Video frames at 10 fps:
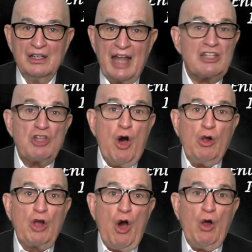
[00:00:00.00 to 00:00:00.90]
That's the
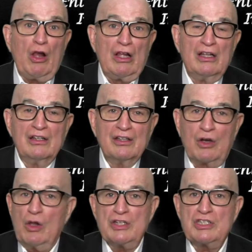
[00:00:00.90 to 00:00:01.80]
whole goal. The
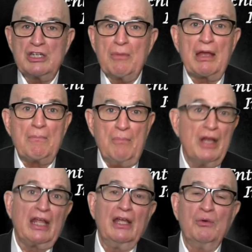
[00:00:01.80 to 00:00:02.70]
goal isn't to make
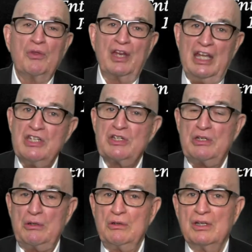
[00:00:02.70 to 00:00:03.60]
money with an
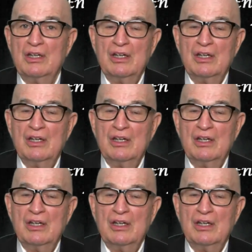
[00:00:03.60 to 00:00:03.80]
institute.